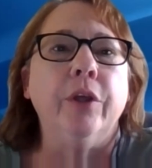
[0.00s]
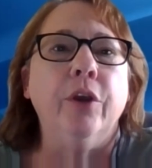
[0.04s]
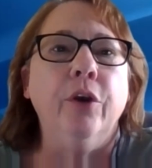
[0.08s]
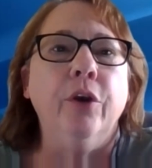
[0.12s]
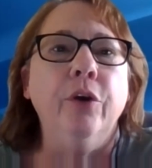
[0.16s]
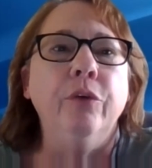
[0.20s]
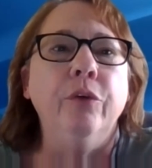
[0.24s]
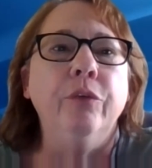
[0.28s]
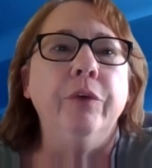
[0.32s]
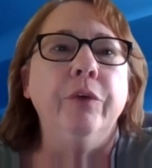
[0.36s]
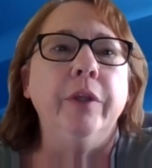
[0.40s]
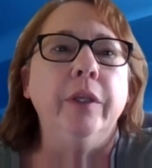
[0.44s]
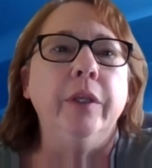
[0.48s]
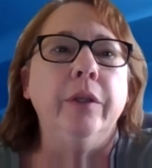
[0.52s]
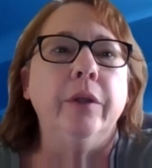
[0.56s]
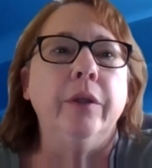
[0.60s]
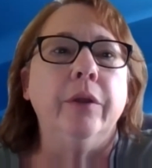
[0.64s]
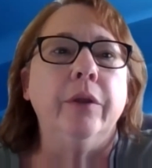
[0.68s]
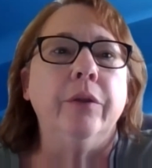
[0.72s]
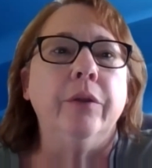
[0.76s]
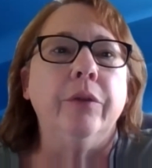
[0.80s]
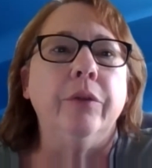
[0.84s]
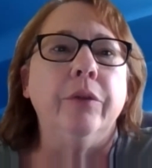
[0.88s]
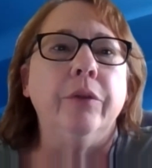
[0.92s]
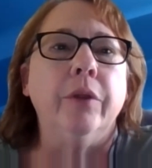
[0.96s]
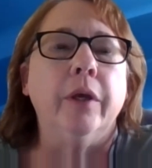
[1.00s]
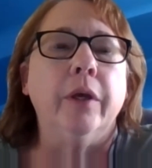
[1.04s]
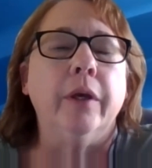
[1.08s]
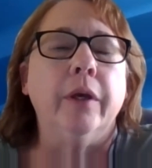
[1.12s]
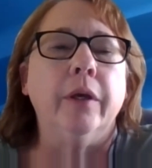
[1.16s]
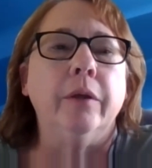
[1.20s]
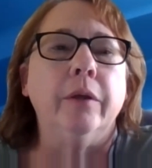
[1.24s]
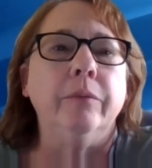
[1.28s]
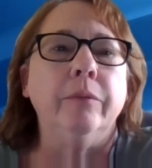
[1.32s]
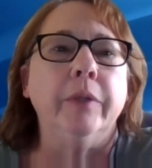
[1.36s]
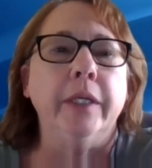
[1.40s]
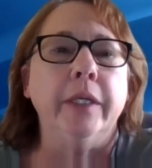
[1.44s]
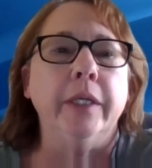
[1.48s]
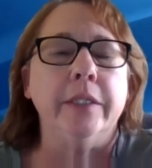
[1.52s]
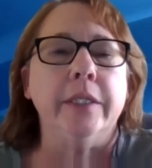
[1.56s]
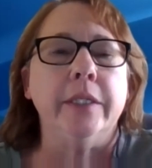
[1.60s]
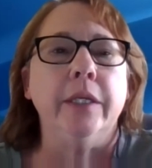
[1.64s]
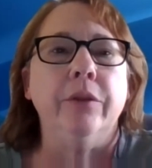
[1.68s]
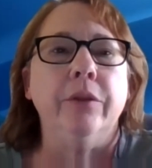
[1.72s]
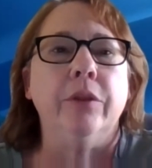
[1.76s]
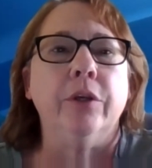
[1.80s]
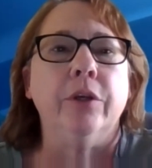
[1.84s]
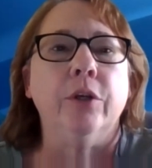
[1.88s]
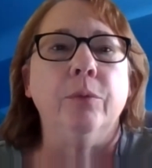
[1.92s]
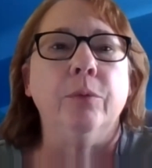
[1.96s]
COVID
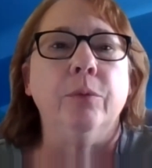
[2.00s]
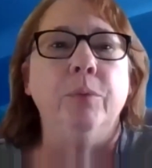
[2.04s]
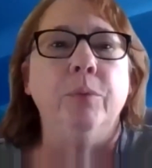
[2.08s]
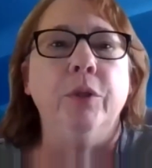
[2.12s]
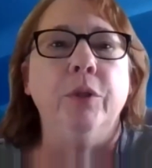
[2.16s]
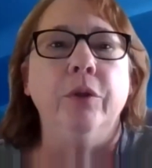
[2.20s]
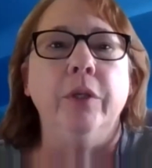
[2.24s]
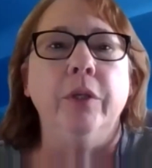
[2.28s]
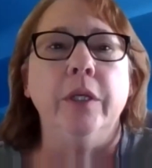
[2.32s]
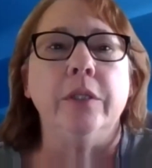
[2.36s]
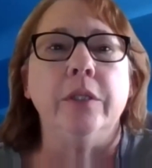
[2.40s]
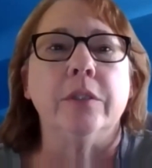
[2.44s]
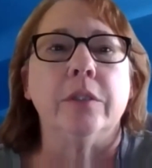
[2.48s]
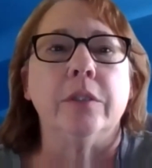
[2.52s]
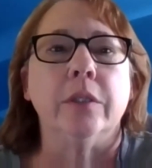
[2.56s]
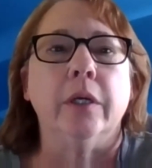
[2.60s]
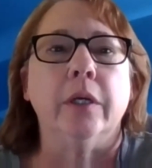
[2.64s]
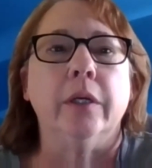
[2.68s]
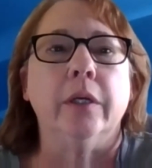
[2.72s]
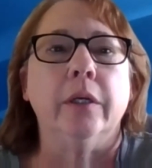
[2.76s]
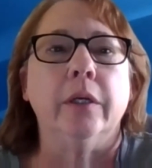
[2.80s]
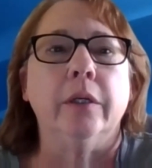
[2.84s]
COVID-19 therapeutics